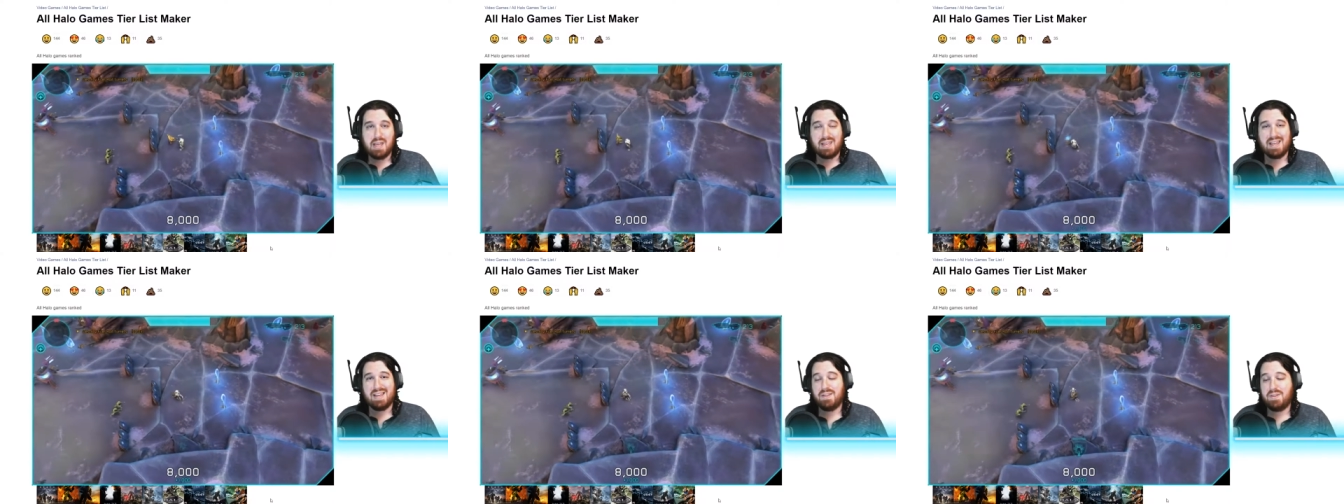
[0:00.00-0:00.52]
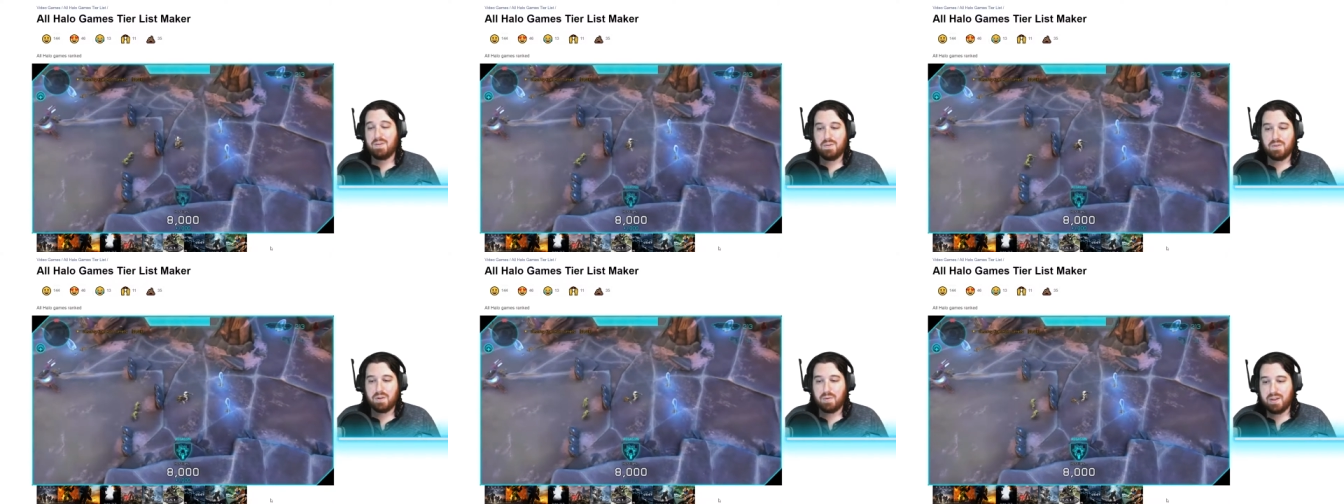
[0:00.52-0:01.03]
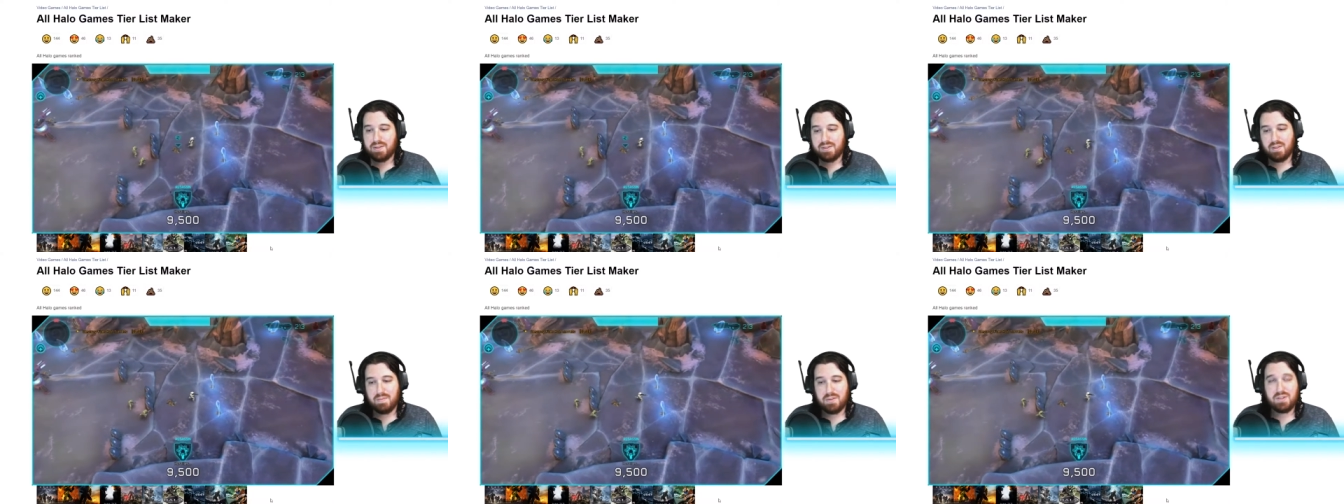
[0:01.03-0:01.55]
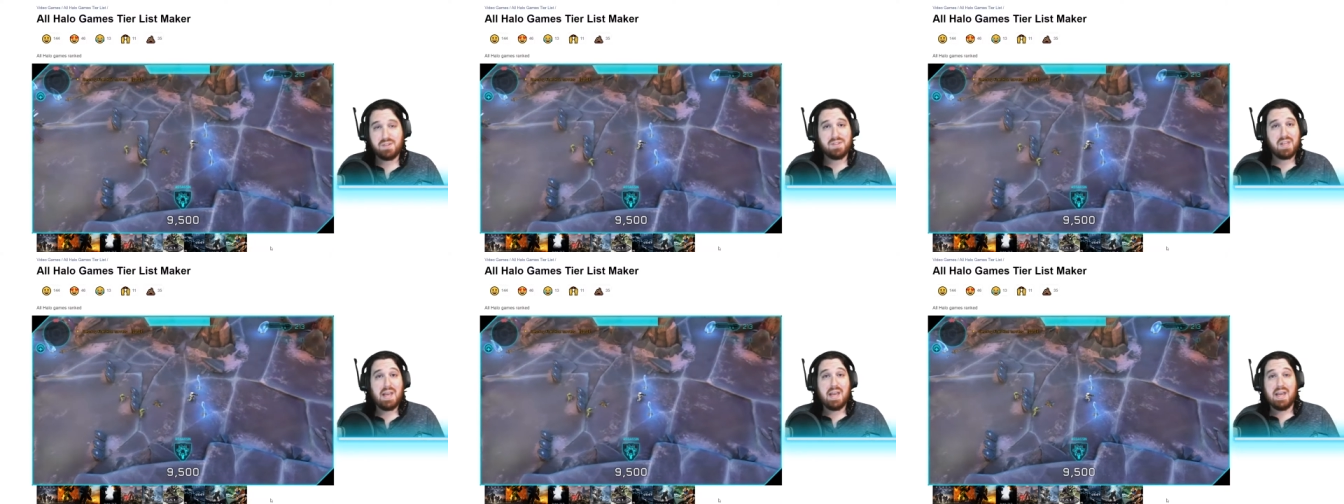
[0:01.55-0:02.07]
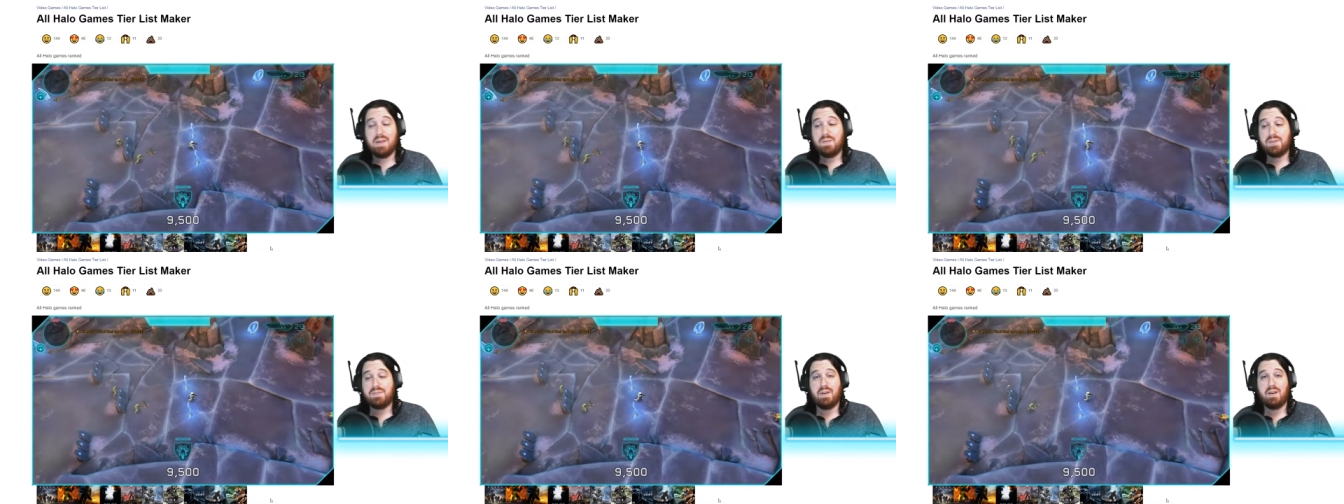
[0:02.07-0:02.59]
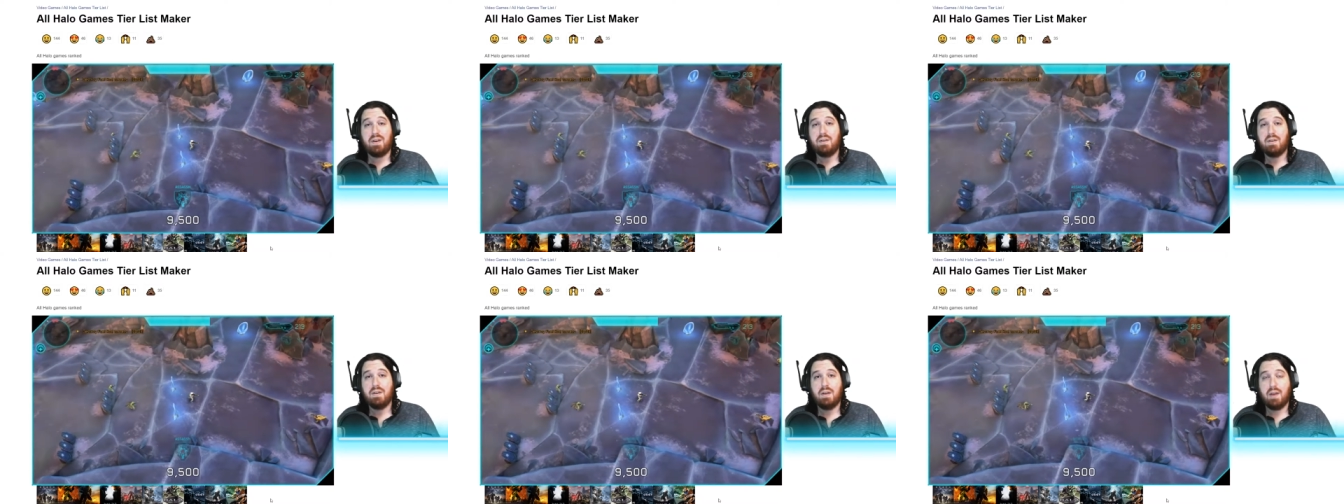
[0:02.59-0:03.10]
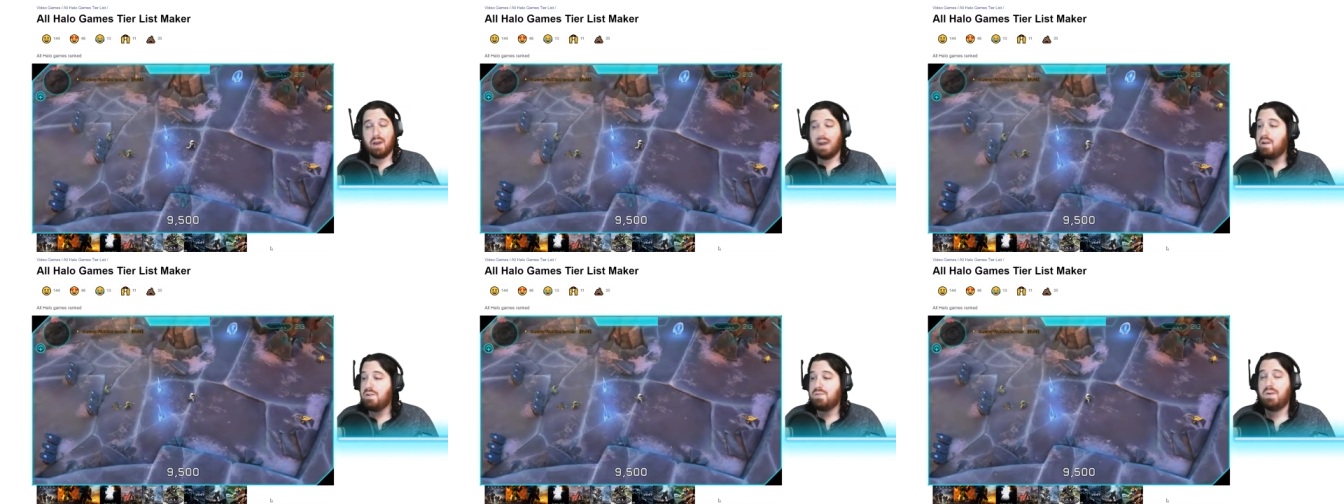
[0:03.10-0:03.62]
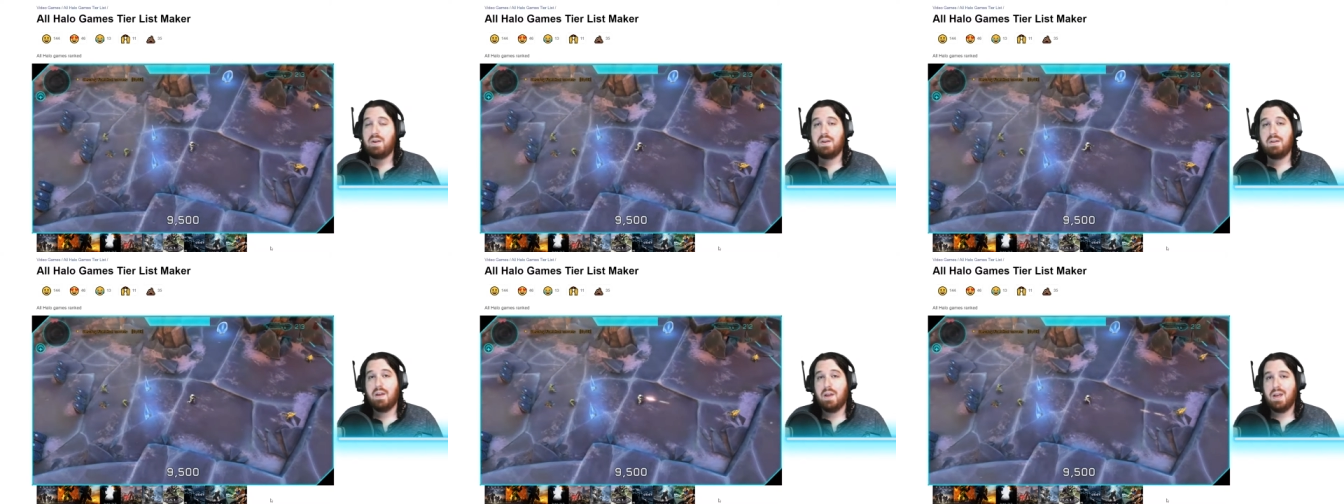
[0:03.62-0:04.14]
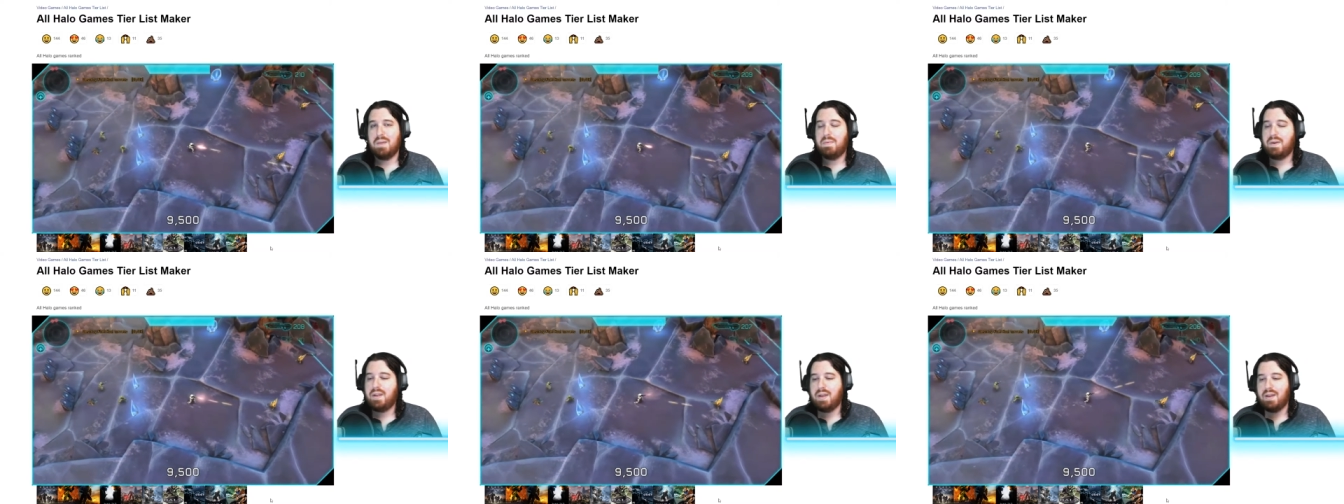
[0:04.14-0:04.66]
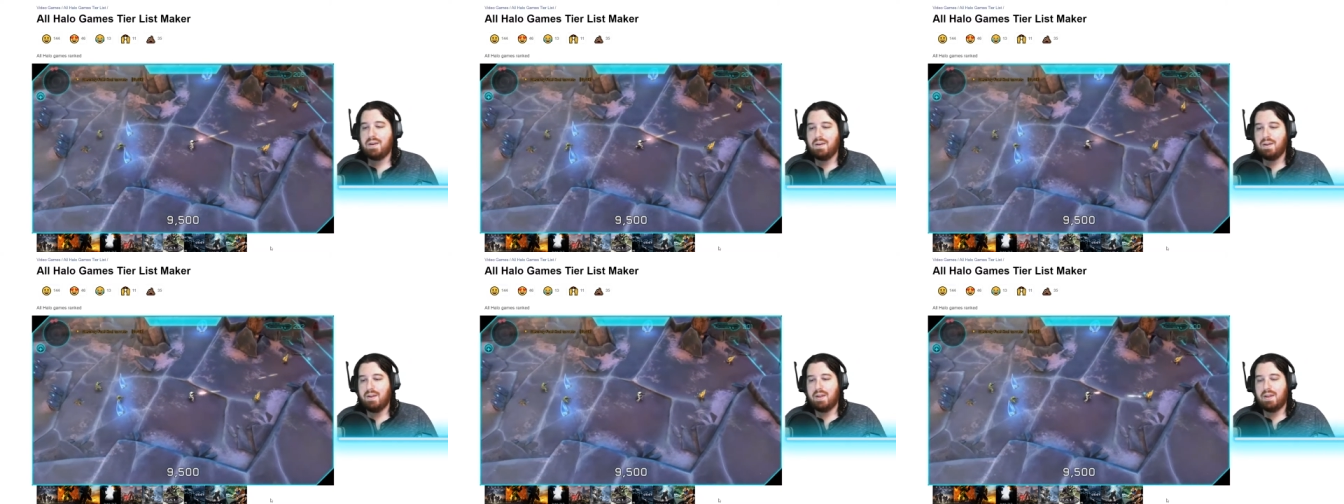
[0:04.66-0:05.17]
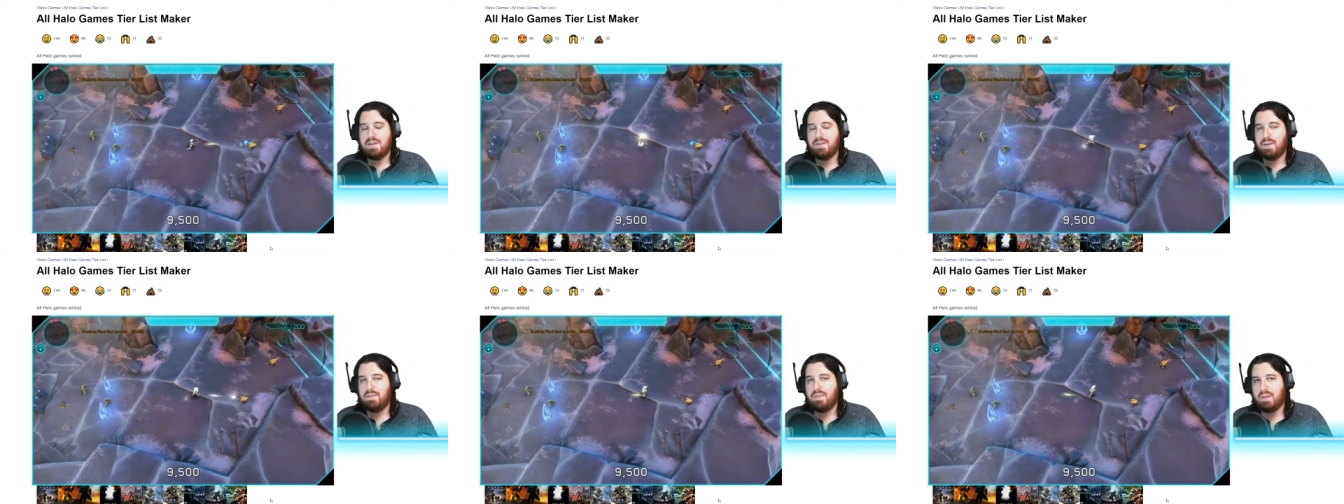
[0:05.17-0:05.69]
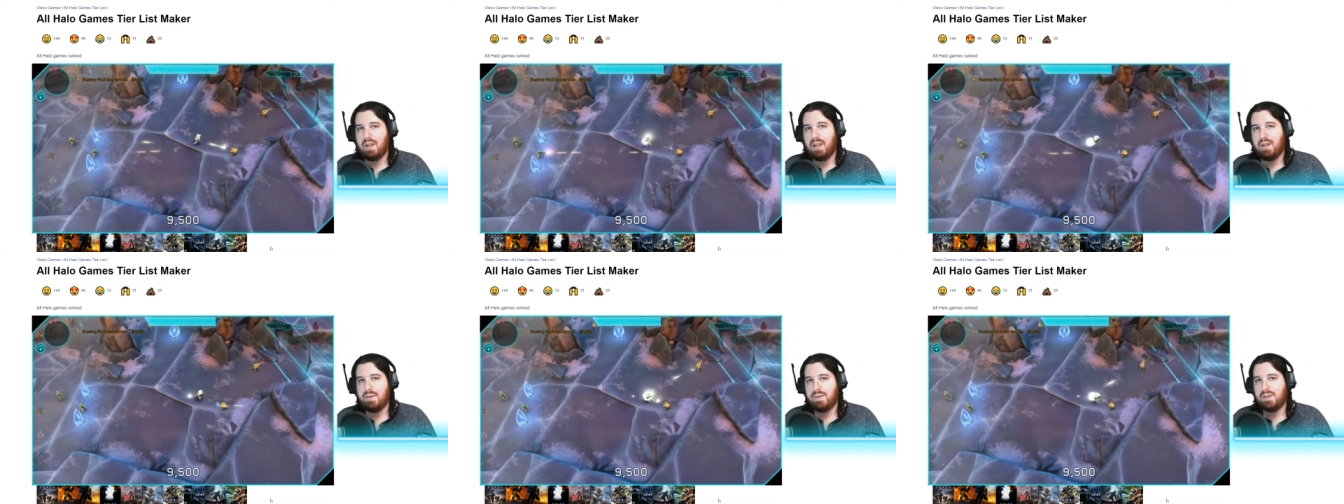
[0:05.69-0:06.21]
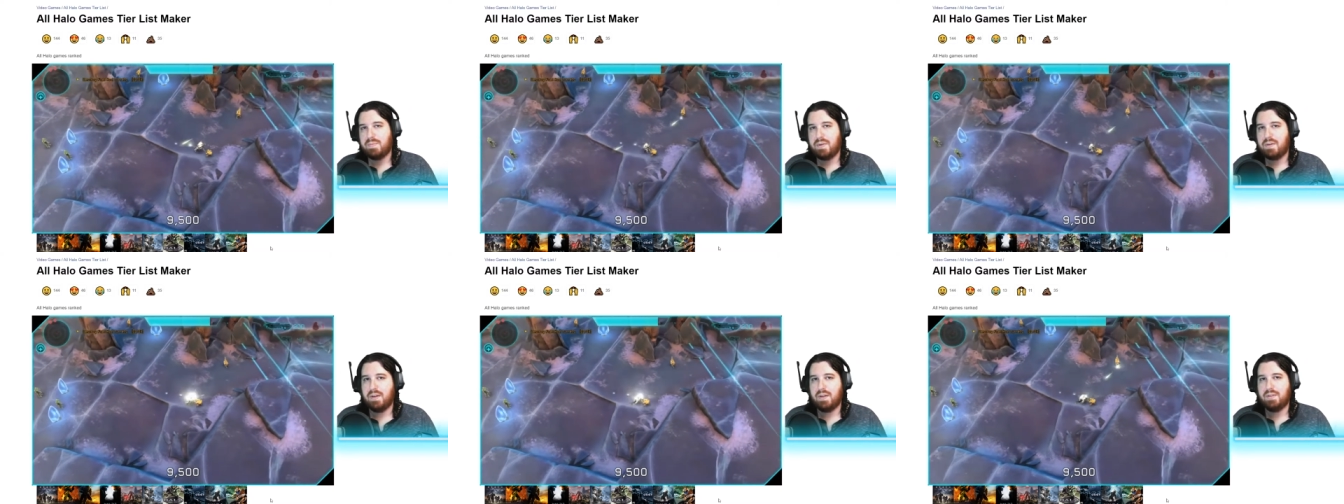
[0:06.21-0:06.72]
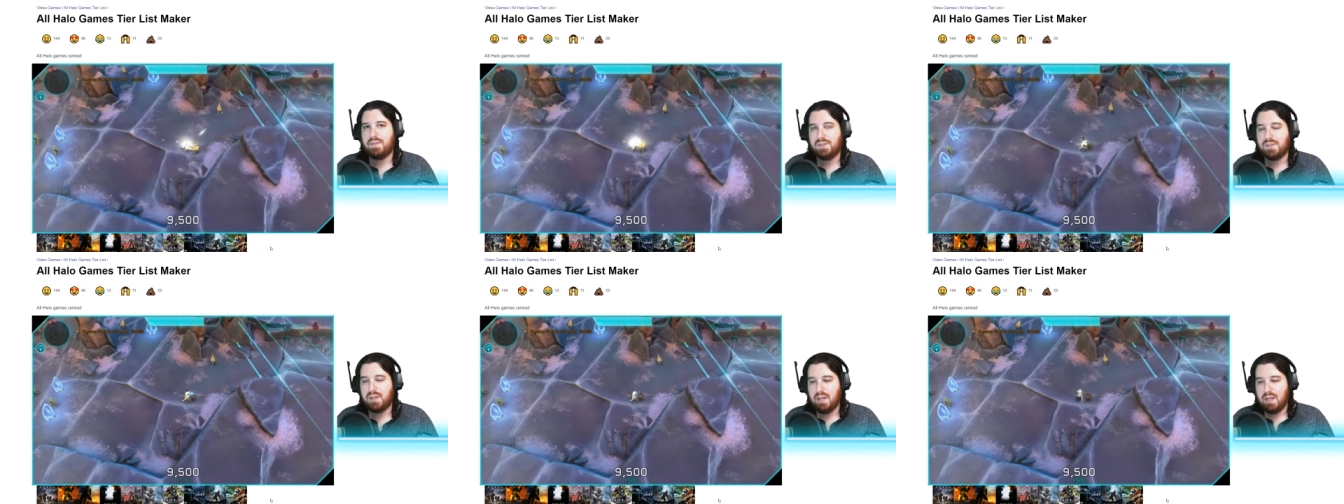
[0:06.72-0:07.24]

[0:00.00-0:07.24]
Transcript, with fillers: kind of doing the quests and the missions, and it was fun I enjoyed it, but again, is it a real Halo experience?